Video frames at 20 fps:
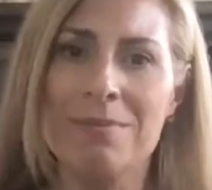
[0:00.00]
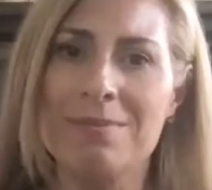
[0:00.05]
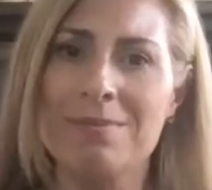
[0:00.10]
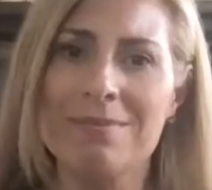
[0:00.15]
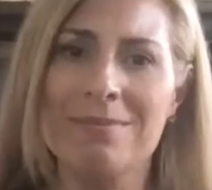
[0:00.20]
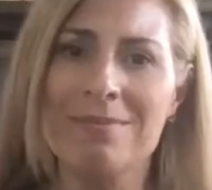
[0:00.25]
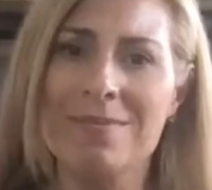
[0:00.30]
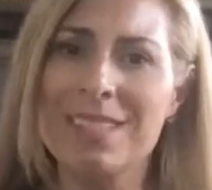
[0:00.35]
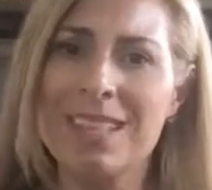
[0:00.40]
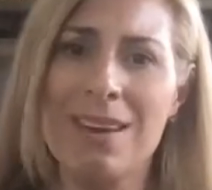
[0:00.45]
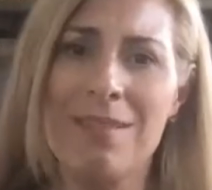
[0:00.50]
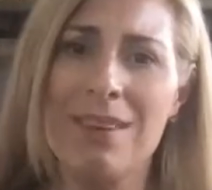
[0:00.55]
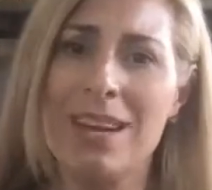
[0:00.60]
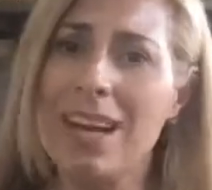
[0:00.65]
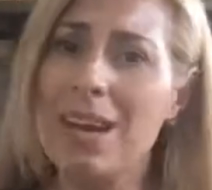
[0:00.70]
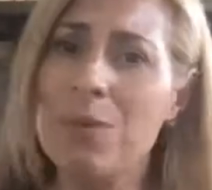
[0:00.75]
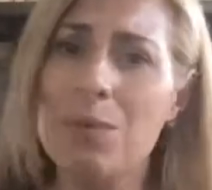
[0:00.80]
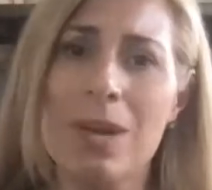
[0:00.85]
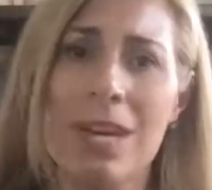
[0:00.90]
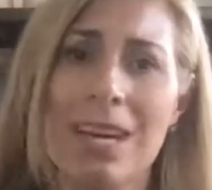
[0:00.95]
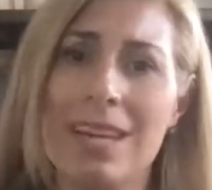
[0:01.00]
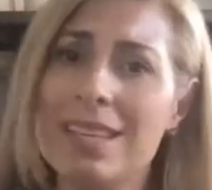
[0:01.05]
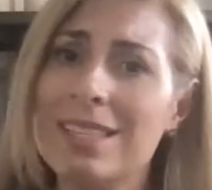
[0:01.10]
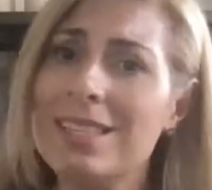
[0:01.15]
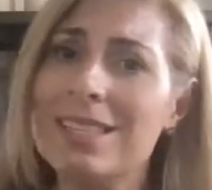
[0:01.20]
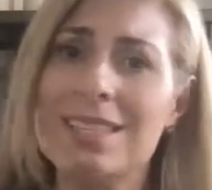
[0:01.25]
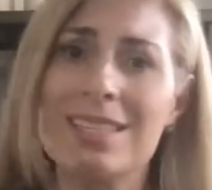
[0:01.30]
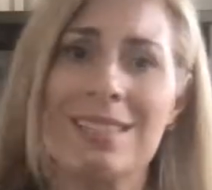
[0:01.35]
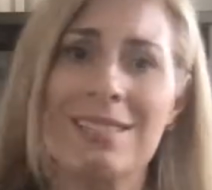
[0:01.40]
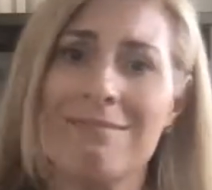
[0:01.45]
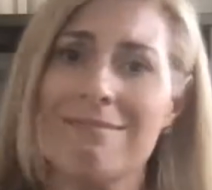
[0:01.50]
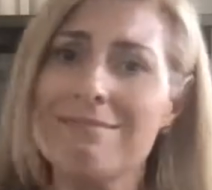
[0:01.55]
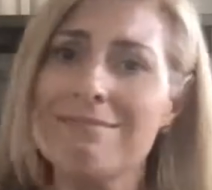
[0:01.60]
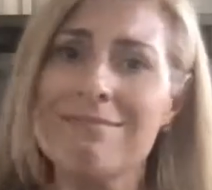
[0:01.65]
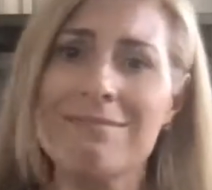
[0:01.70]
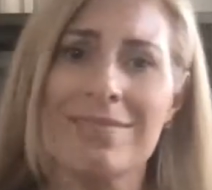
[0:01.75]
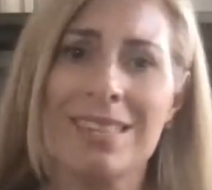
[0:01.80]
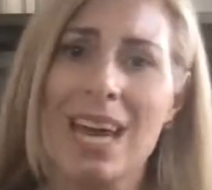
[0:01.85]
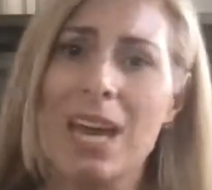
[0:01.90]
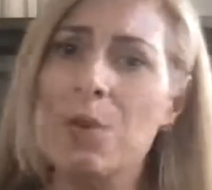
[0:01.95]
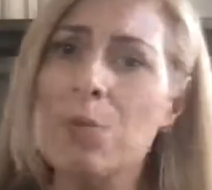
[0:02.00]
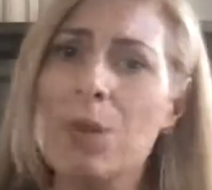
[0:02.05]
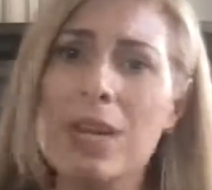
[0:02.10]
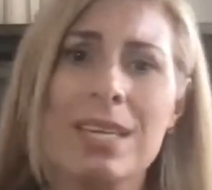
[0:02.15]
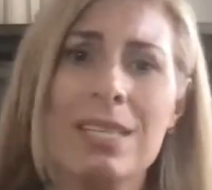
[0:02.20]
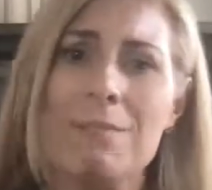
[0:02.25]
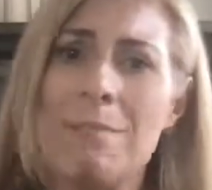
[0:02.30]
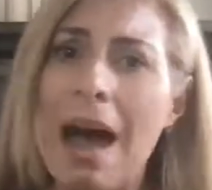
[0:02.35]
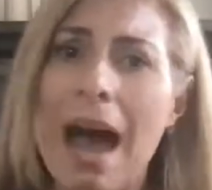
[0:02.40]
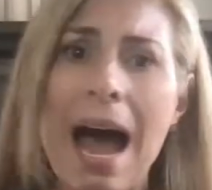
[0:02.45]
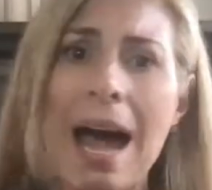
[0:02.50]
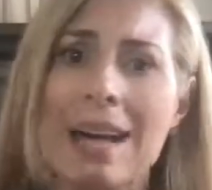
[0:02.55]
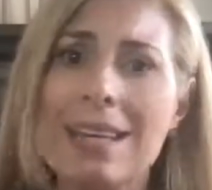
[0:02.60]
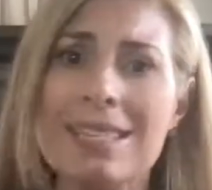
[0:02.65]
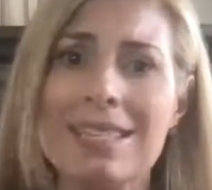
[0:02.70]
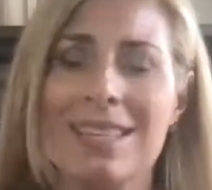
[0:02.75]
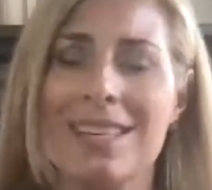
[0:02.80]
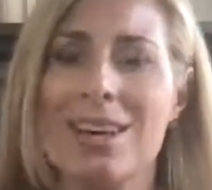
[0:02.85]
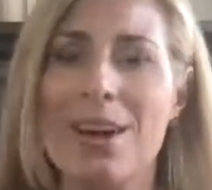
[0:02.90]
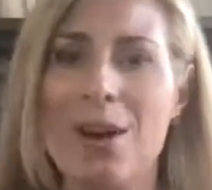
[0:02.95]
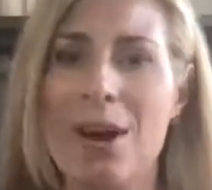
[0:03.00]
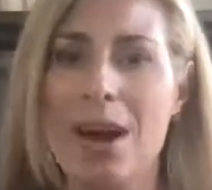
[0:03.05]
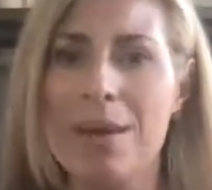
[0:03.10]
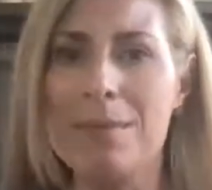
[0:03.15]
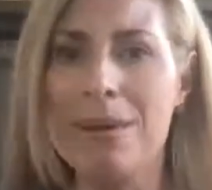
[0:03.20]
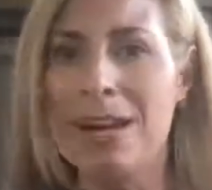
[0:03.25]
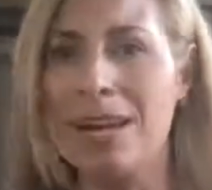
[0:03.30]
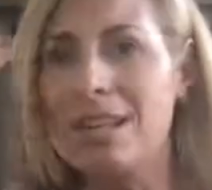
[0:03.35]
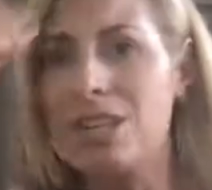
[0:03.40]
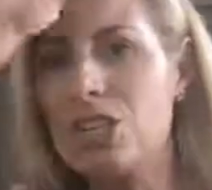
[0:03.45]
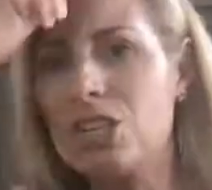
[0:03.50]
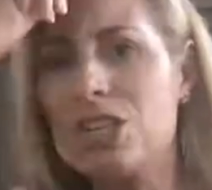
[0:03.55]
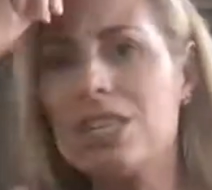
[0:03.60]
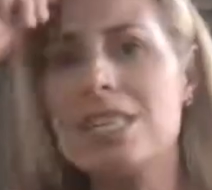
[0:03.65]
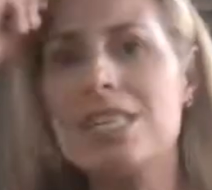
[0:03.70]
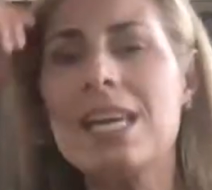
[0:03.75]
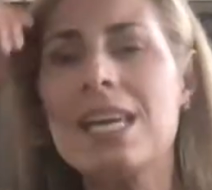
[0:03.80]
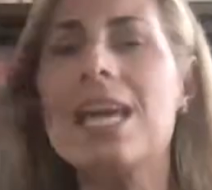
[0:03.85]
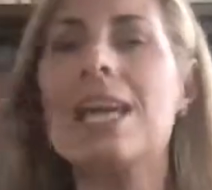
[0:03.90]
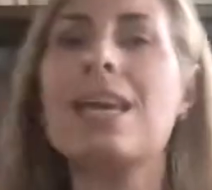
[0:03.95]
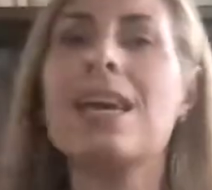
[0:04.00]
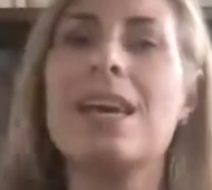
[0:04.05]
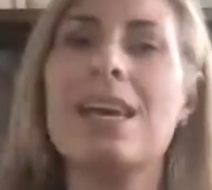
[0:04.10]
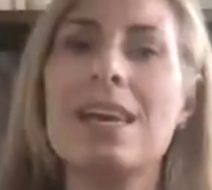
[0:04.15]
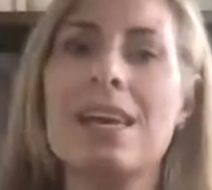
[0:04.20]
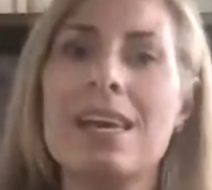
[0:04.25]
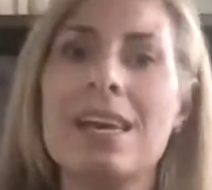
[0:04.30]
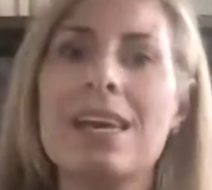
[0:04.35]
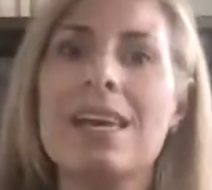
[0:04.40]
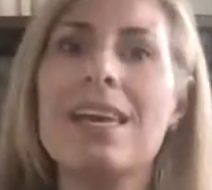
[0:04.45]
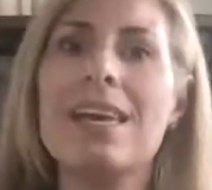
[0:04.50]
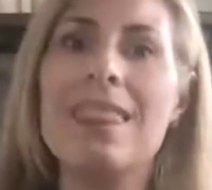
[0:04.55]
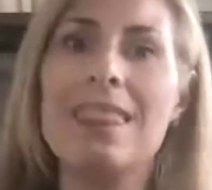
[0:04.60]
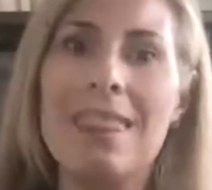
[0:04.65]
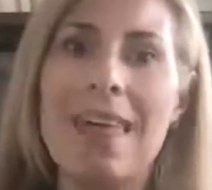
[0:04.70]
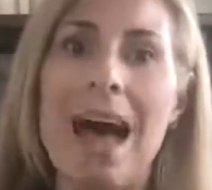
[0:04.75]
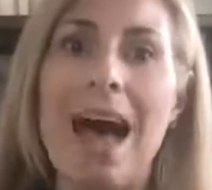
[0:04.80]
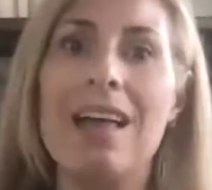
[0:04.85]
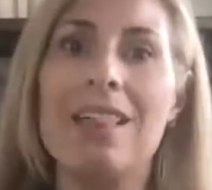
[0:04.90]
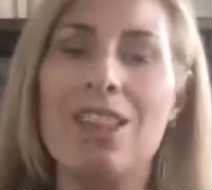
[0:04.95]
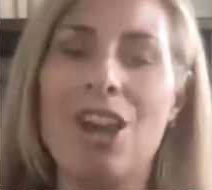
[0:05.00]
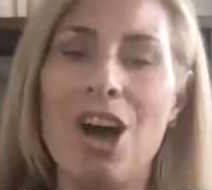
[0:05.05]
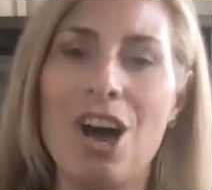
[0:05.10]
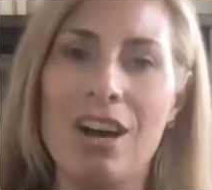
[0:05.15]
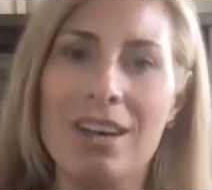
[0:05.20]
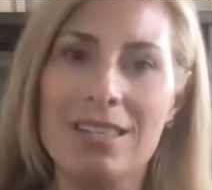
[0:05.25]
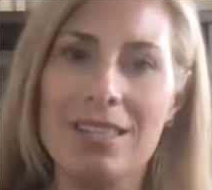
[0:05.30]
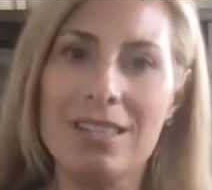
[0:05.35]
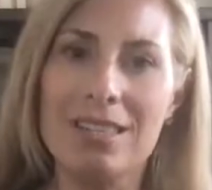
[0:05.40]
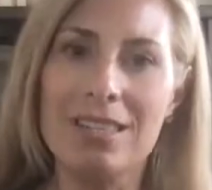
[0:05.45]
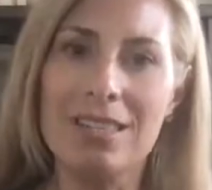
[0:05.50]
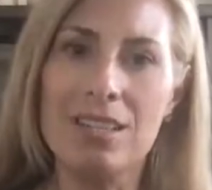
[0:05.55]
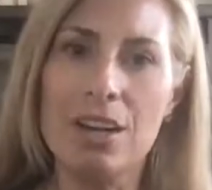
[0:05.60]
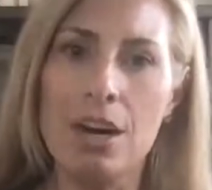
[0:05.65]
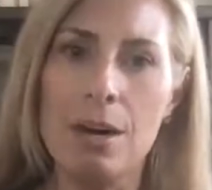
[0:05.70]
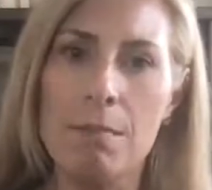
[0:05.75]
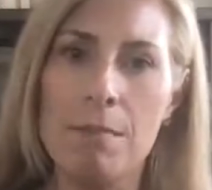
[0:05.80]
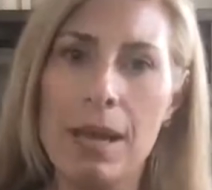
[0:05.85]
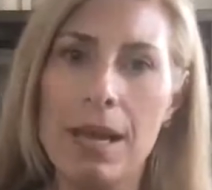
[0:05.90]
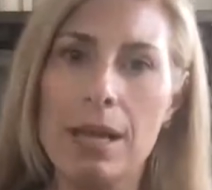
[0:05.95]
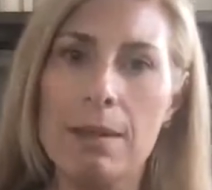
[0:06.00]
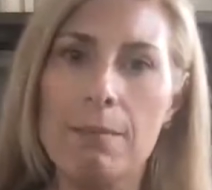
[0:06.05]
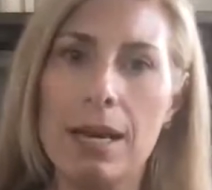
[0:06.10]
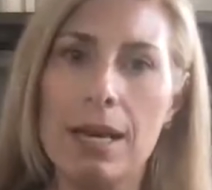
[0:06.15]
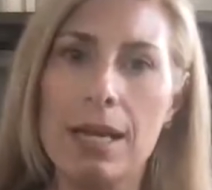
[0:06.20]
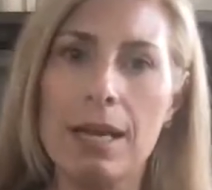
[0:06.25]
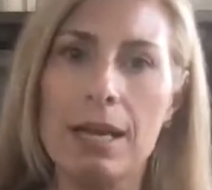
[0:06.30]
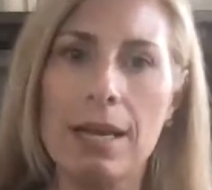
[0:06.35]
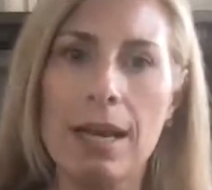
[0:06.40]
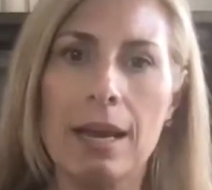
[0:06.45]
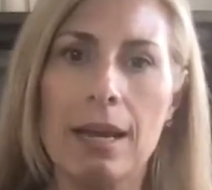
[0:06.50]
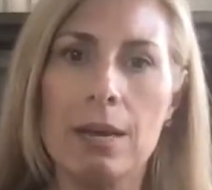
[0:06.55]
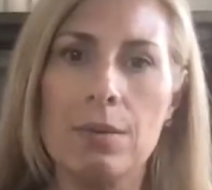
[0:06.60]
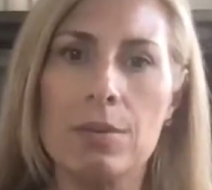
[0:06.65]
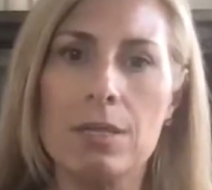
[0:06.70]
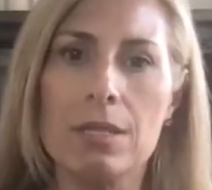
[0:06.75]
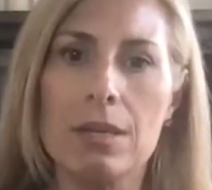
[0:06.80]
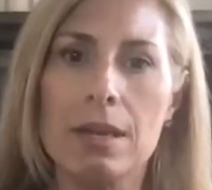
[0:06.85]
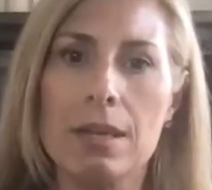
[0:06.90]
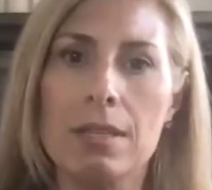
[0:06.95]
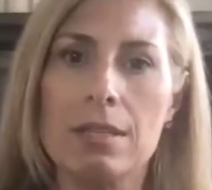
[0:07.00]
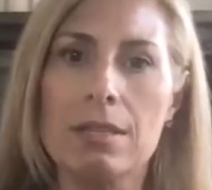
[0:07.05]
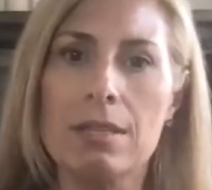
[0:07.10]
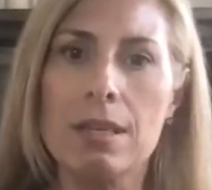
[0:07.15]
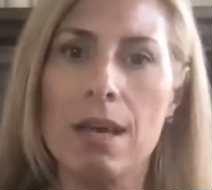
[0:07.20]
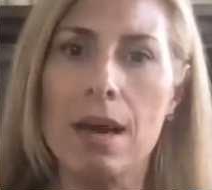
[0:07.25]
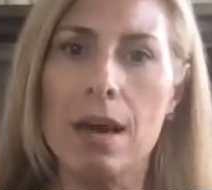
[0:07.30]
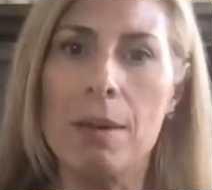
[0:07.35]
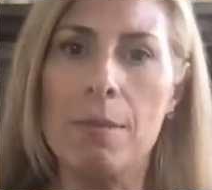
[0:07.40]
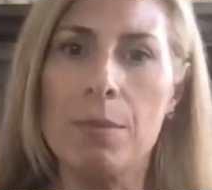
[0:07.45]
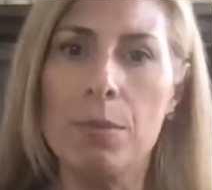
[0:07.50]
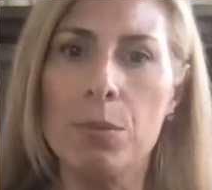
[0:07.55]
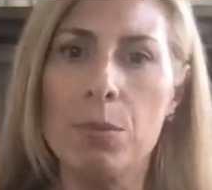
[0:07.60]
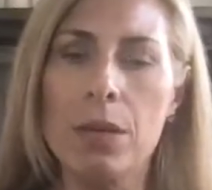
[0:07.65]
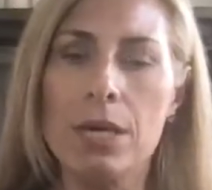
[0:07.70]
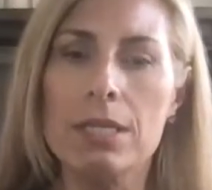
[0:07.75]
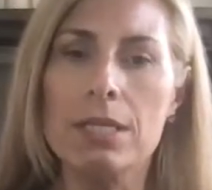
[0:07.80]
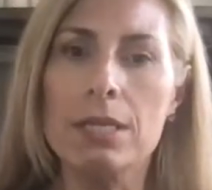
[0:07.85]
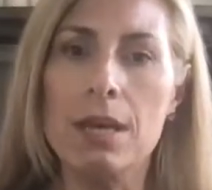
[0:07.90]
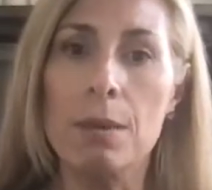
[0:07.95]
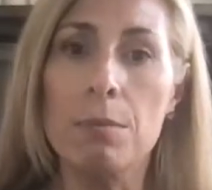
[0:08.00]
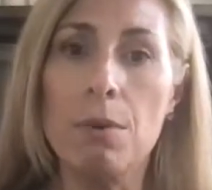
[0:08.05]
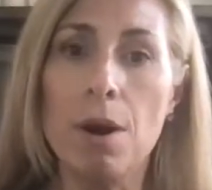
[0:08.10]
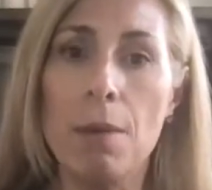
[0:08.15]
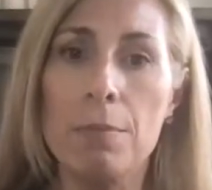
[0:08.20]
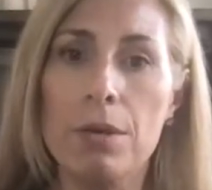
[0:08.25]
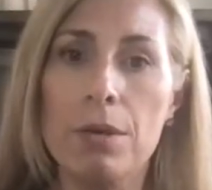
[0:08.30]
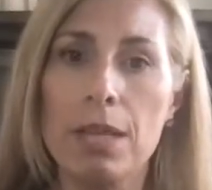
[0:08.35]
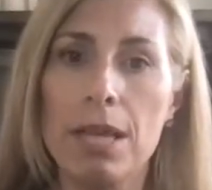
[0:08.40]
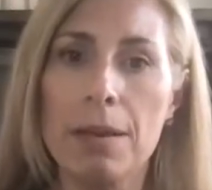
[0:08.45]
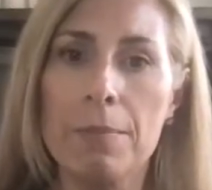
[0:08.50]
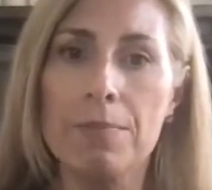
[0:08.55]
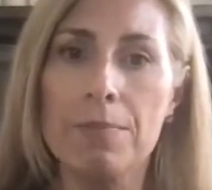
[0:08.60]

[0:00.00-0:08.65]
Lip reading: 7, 8 weeks, 10 weeks max. It shouldn't take that long to start making money and getting results when it's done properly.